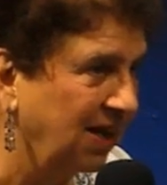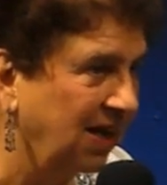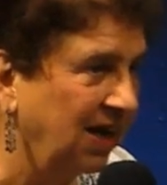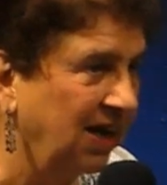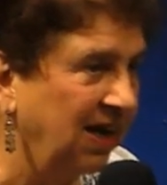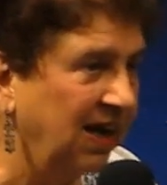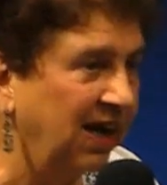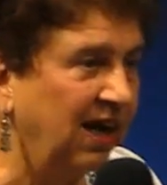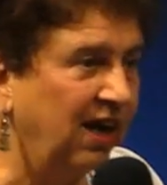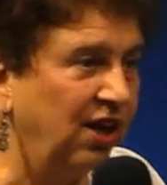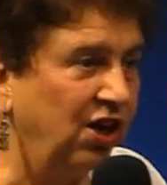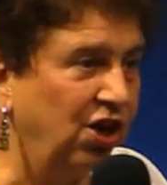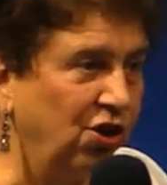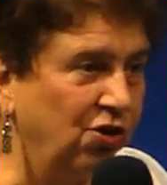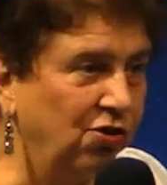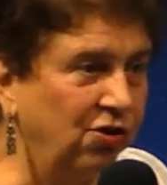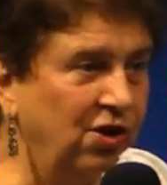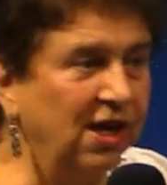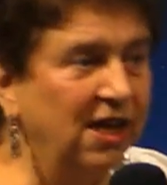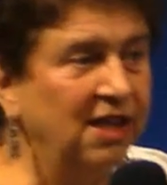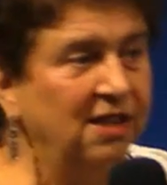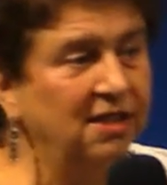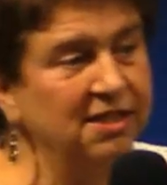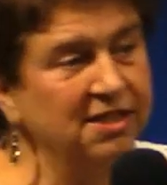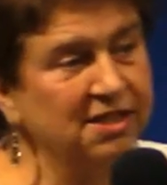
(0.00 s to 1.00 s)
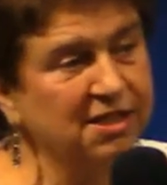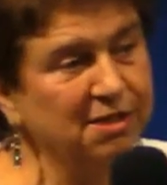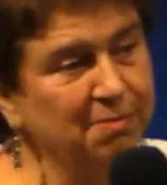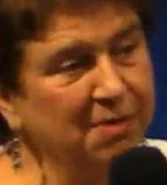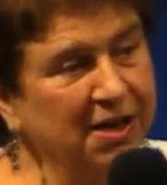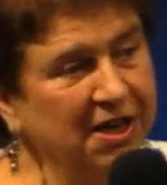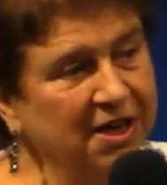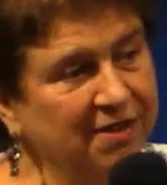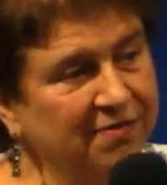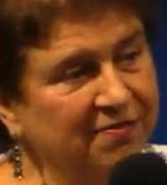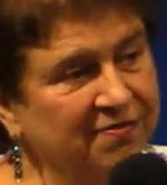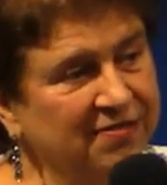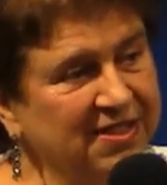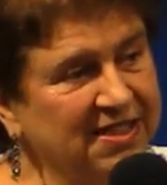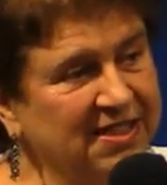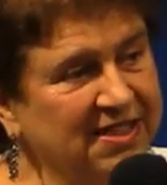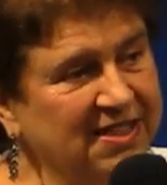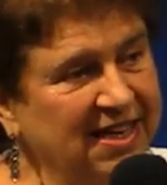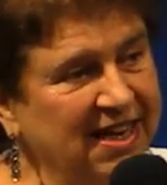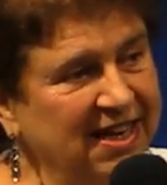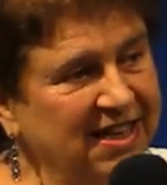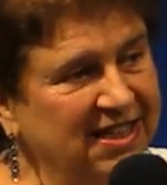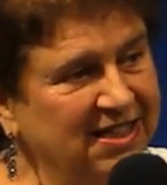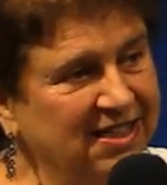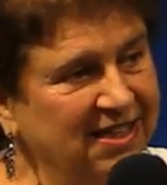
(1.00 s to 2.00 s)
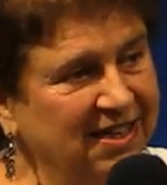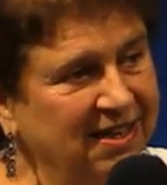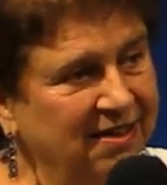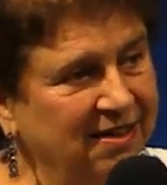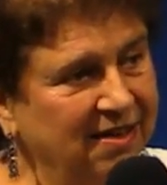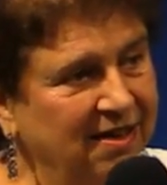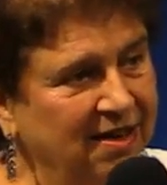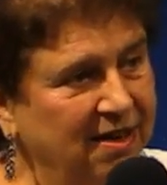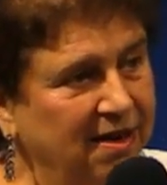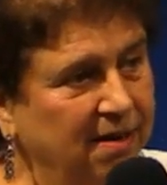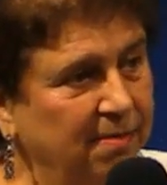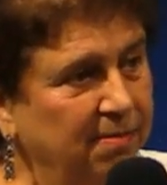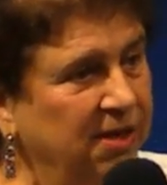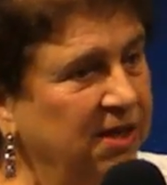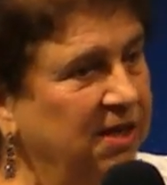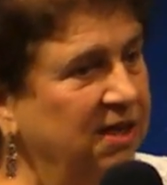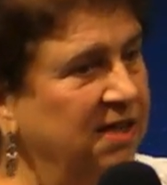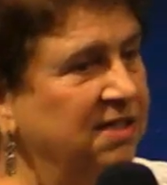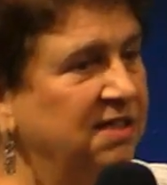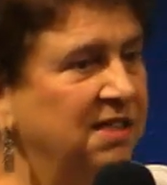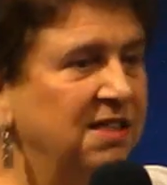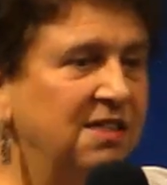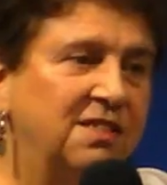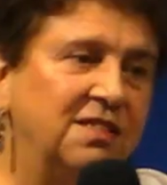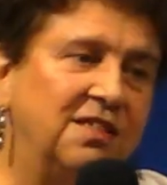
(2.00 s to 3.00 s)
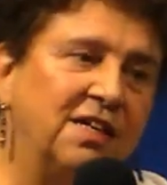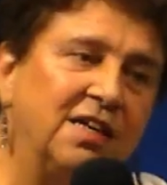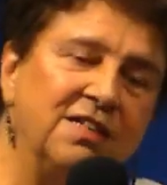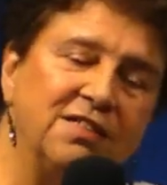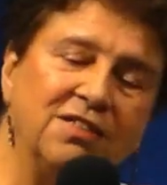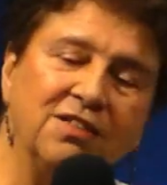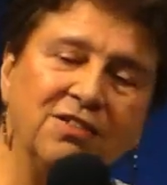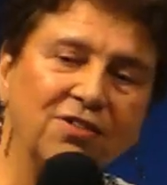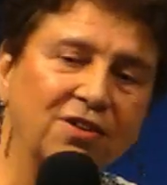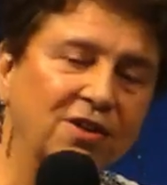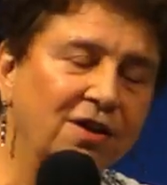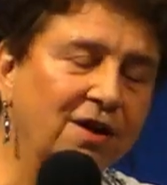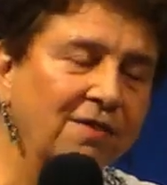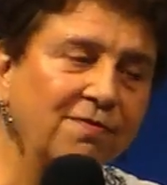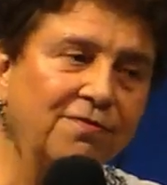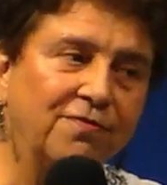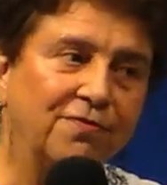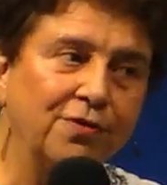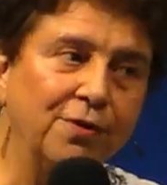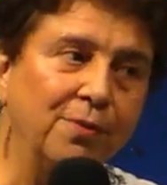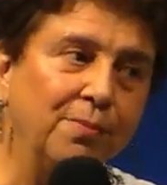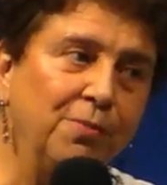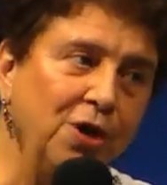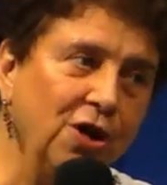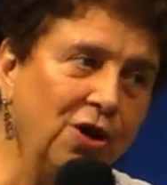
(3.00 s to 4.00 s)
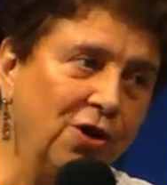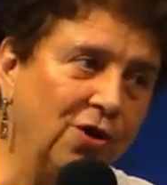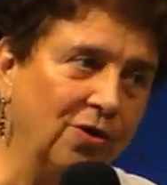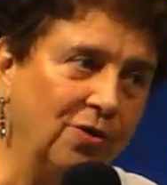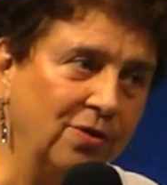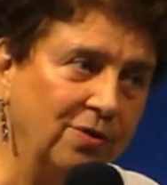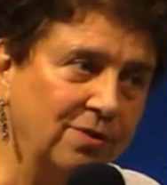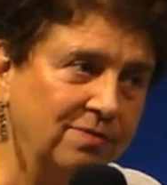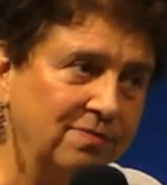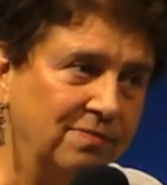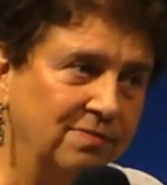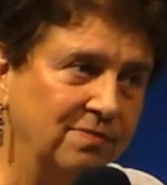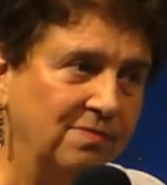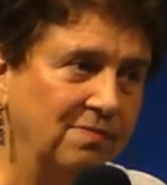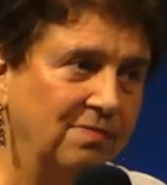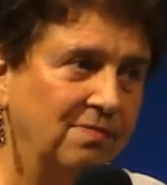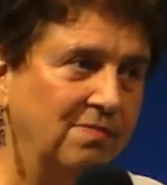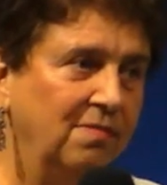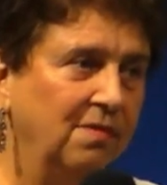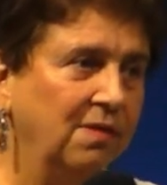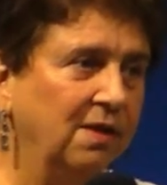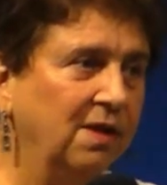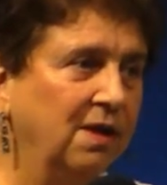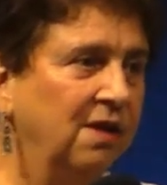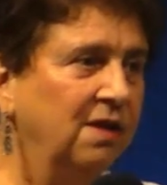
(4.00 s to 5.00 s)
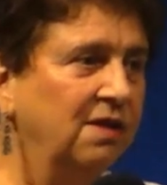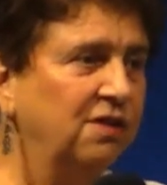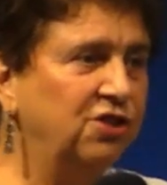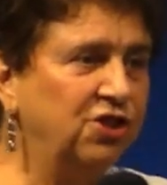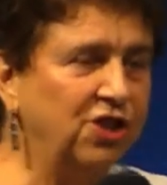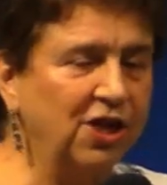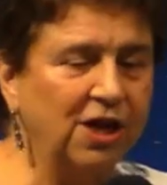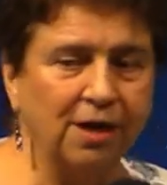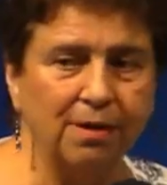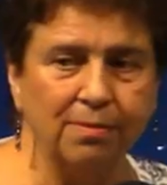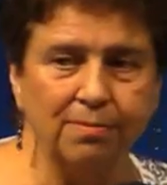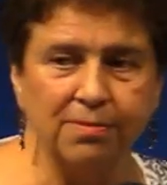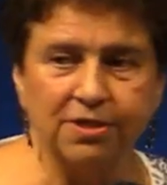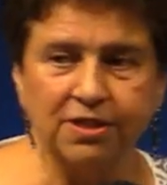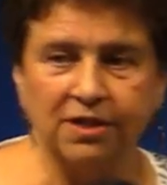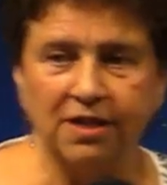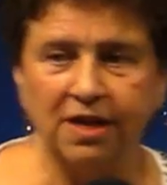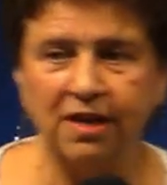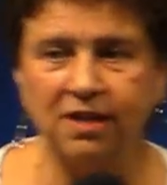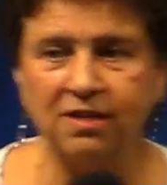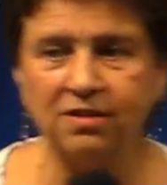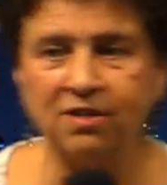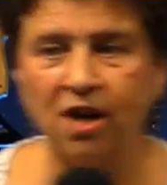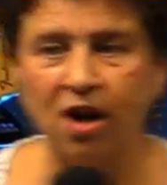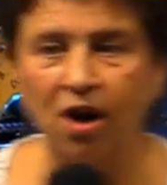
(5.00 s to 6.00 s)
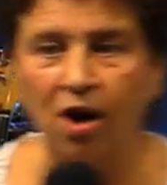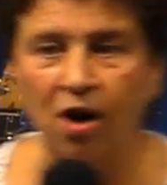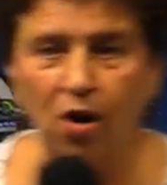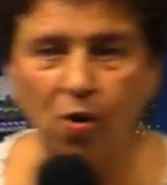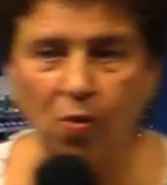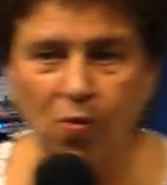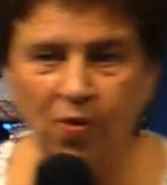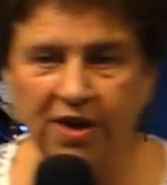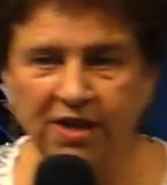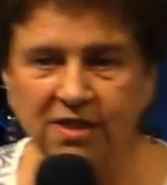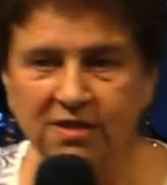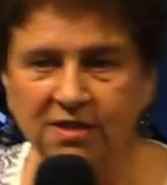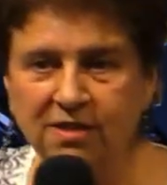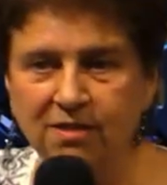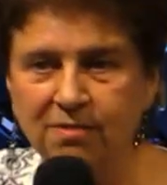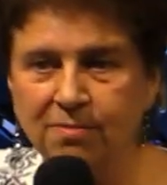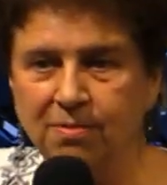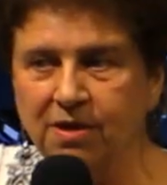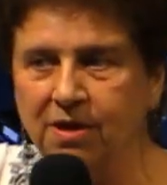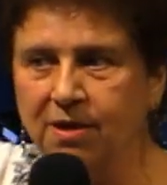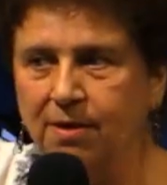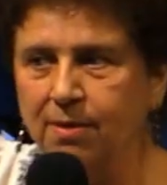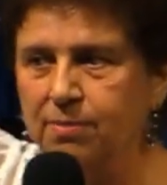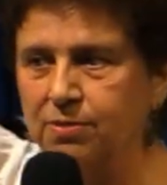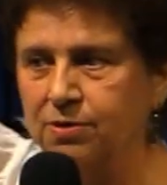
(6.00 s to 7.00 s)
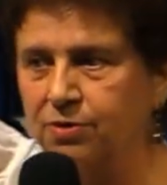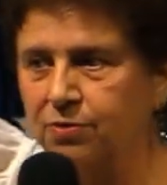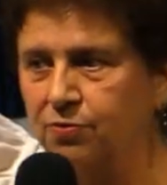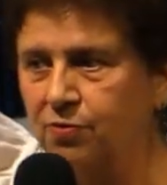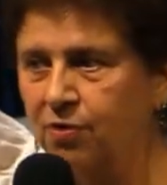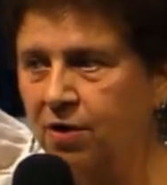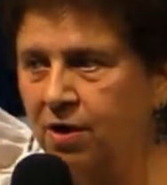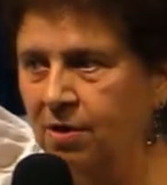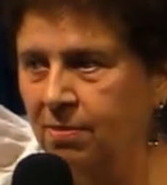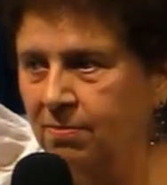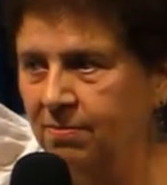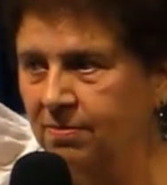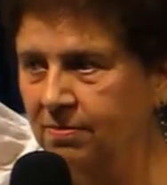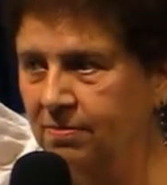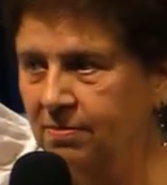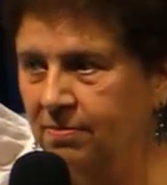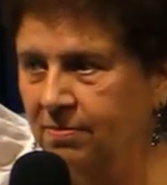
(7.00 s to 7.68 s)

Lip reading: And you need this manifestation because it doesn't come from you. James says all wisdom comes from